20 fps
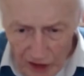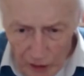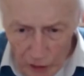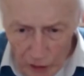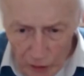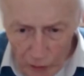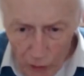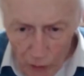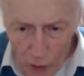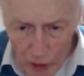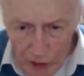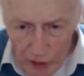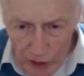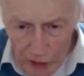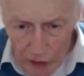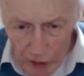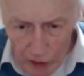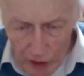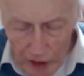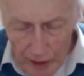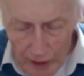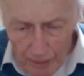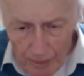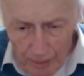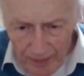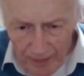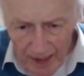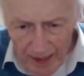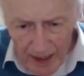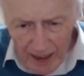it's a 4-year degree,
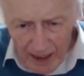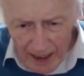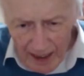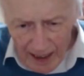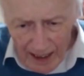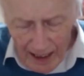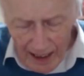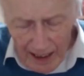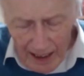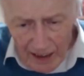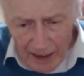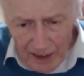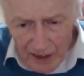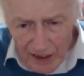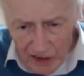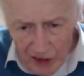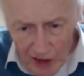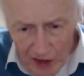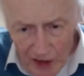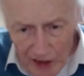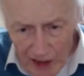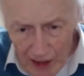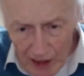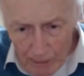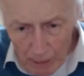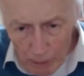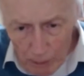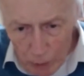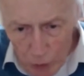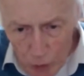and as I came
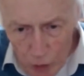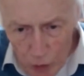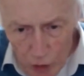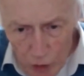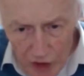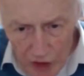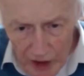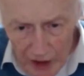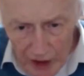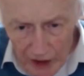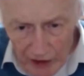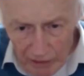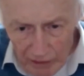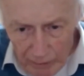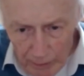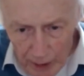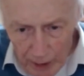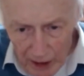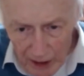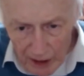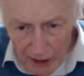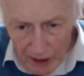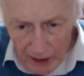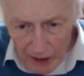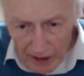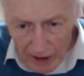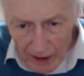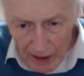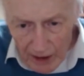up towards the end of my,